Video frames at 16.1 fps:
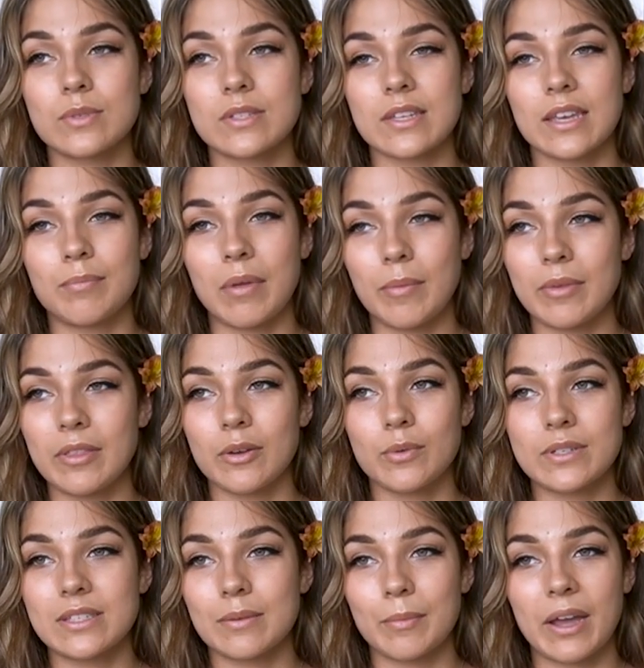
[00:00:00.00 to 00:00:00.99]
Was like maybe there
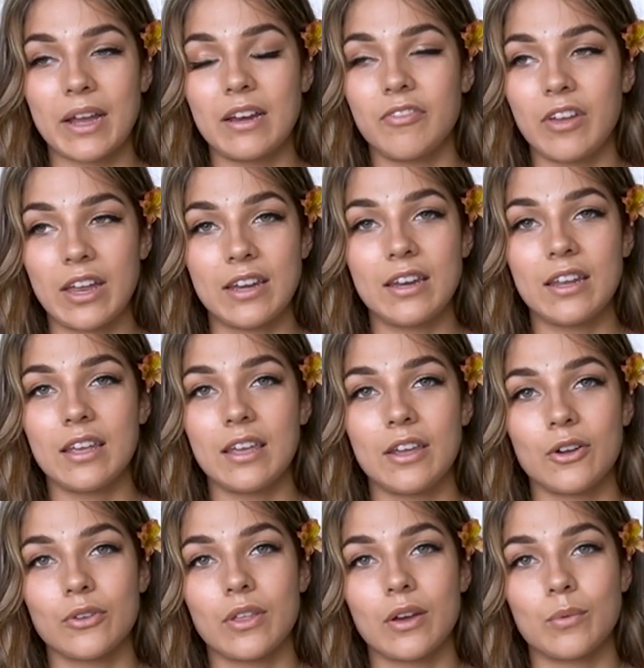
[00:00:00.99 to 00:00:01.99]
was some kind of ending
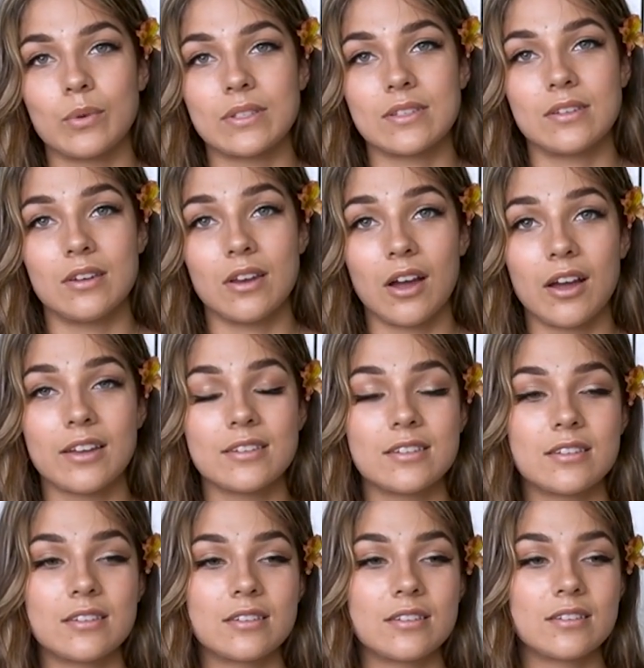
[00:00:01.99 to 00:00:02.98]
here that was
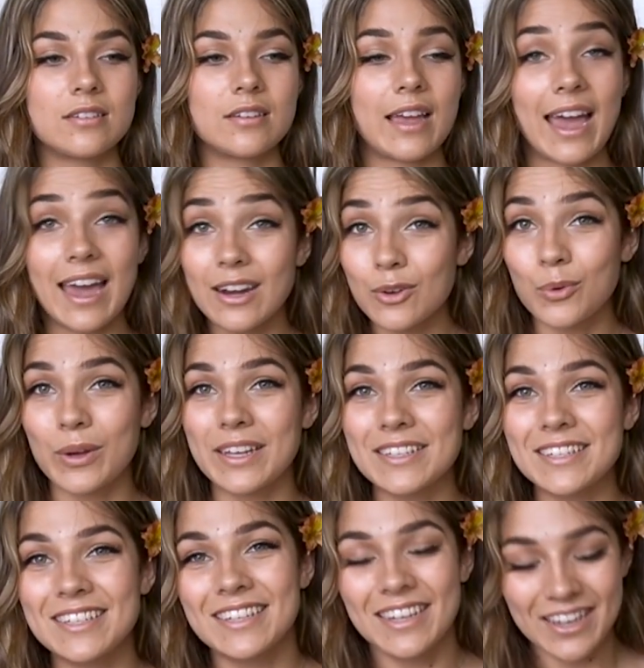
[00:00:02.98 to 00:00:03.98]
not
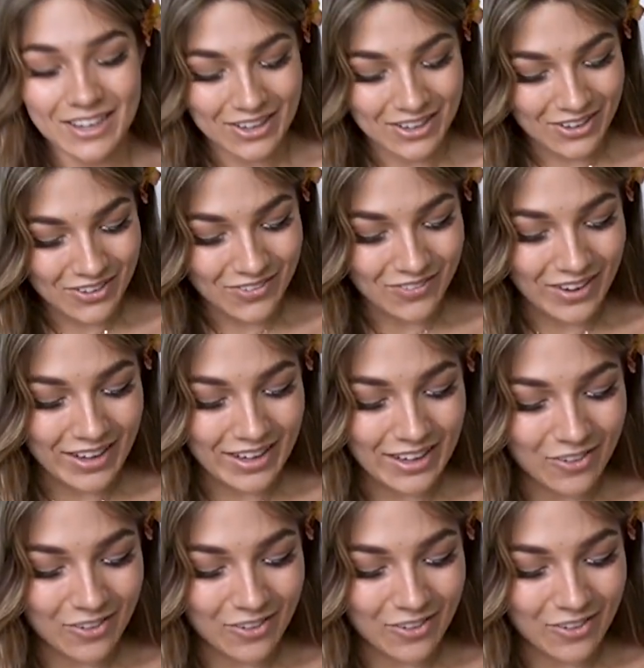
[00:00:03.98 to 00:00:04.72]
adequate, right?